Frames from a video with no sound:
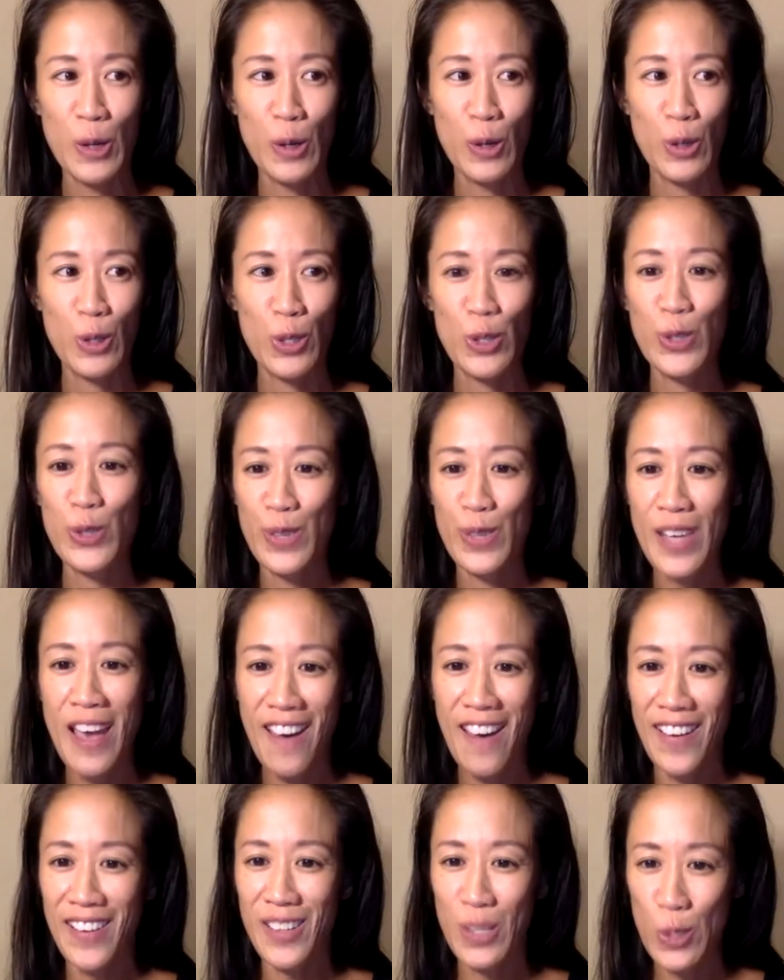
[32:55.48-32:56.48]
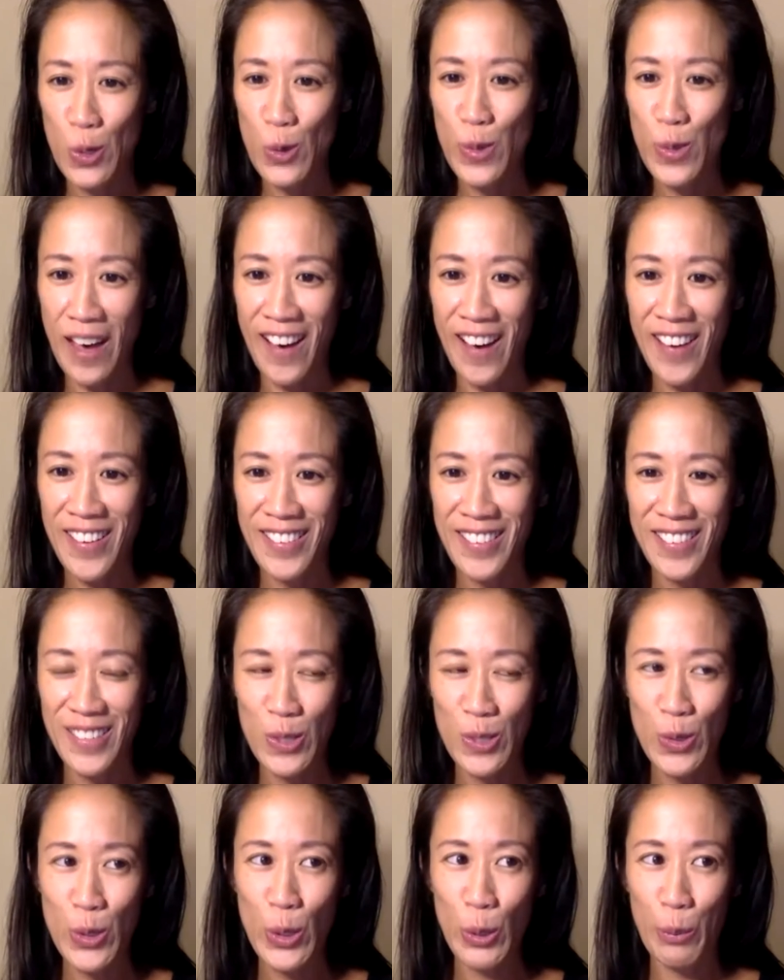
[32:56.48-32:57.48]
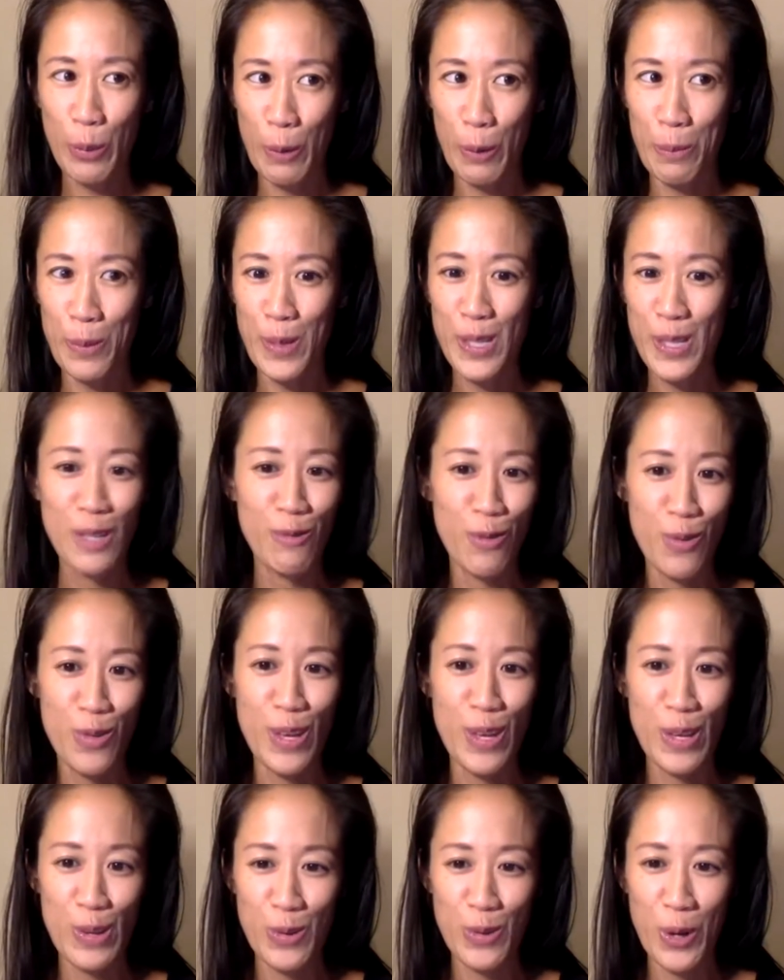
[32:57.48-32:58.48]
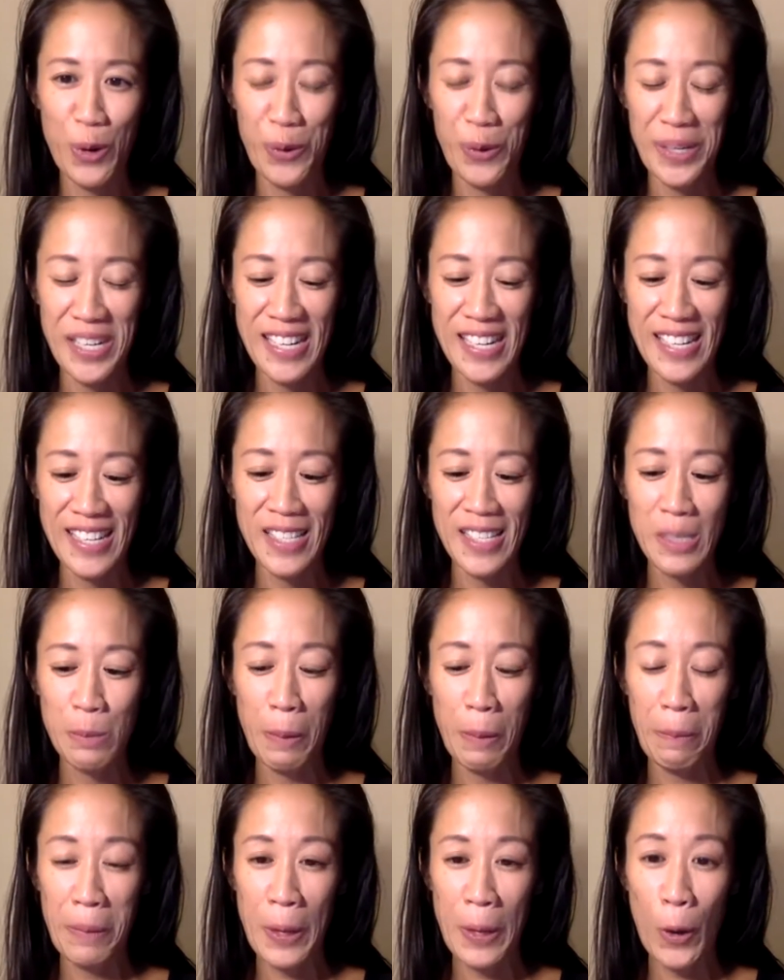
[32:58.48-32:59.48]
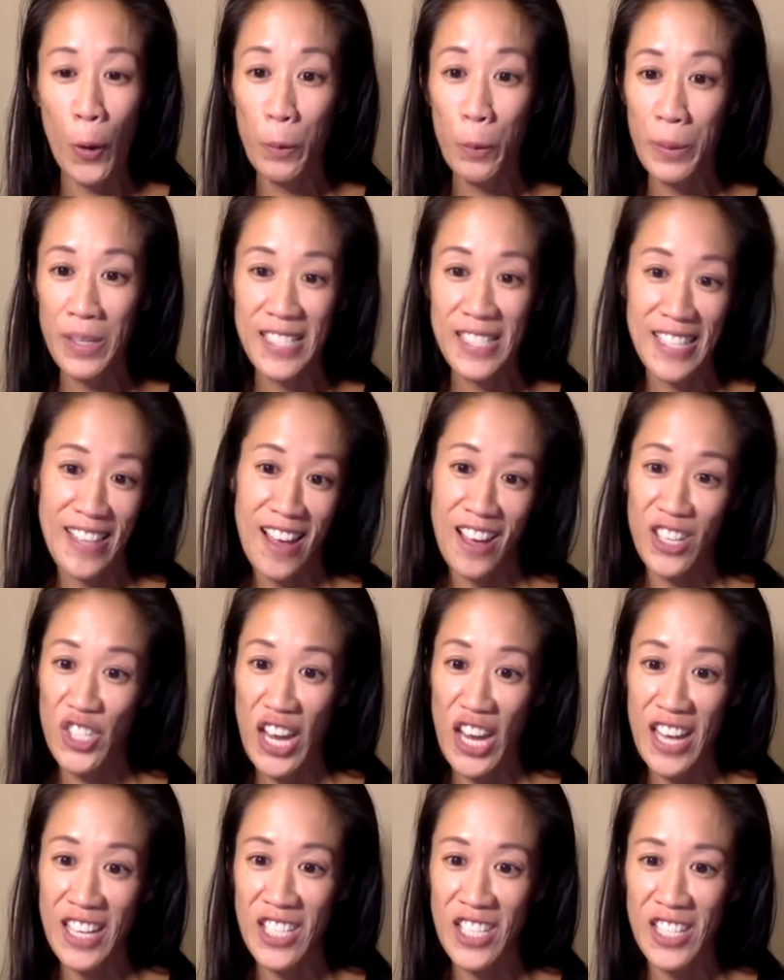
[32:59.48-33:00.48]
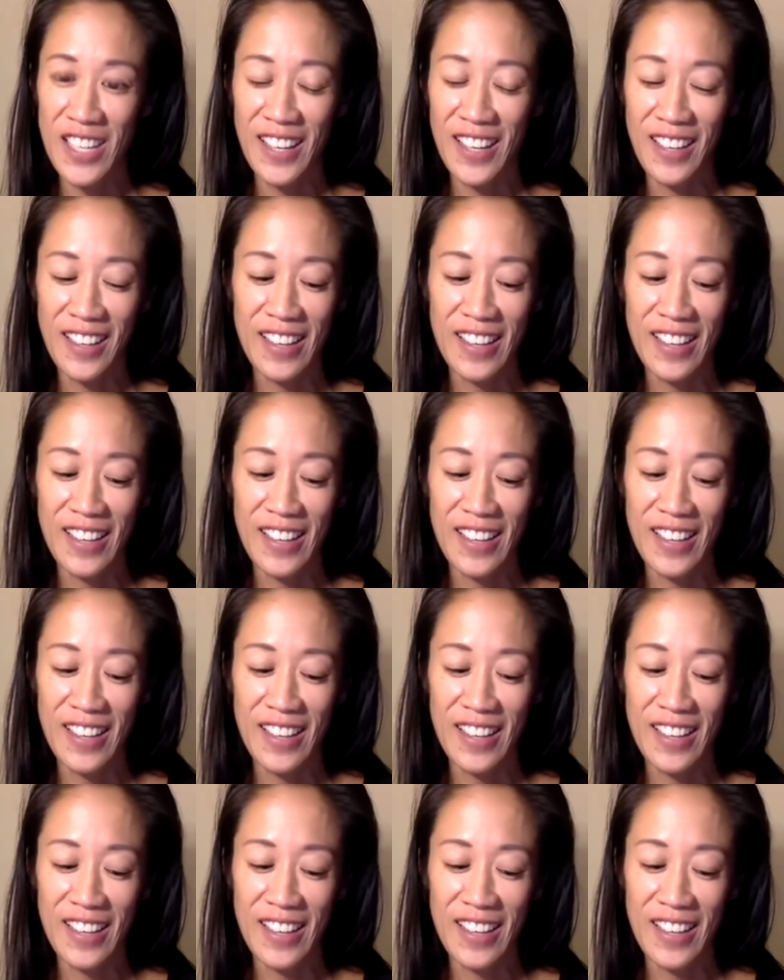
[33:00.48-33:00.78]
to, yeah, do your purpose if you think you know what it is, but be open to that changing.